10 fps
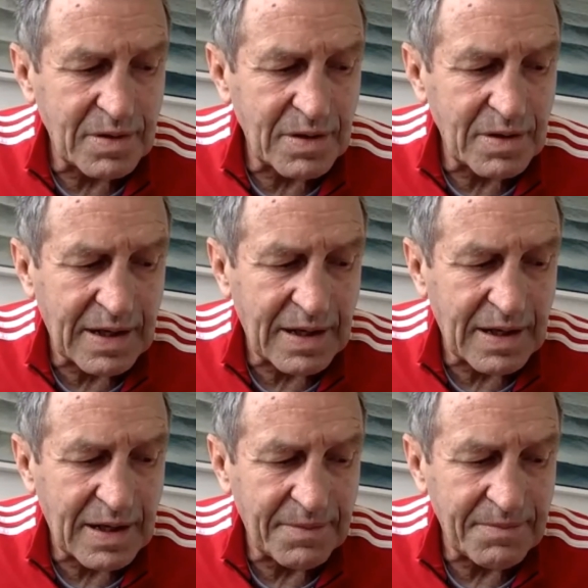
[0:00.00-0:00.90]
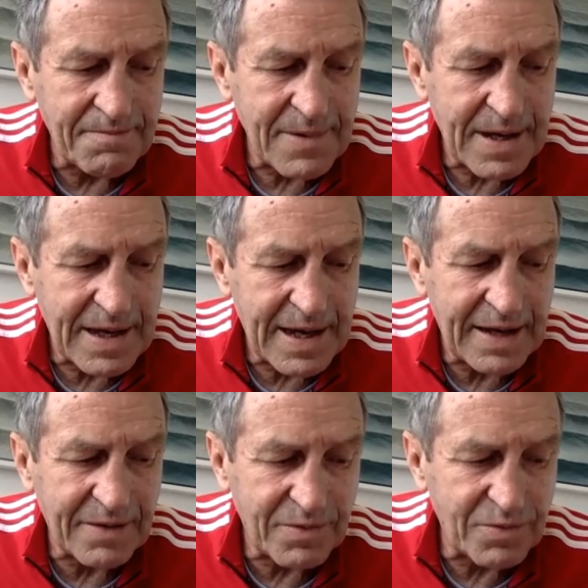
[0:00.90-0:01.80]

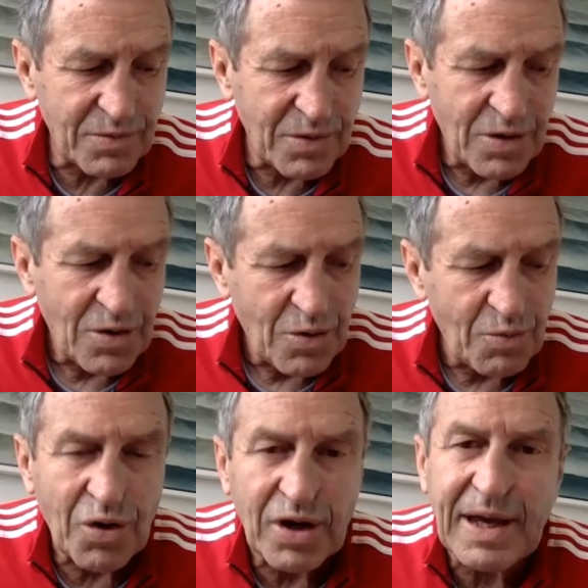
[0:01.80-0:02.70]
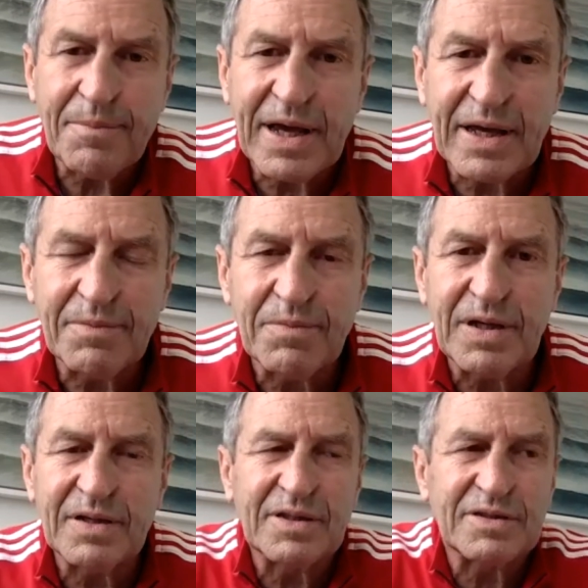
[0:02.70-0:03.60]
and would I come back and be an
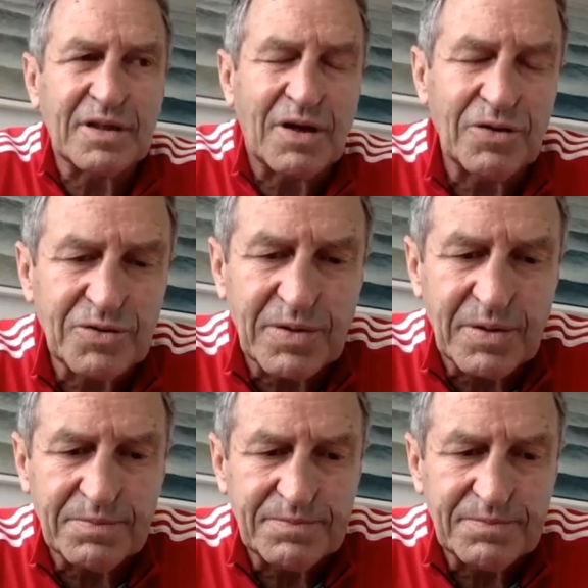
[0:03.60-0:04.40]
assistant coach with him?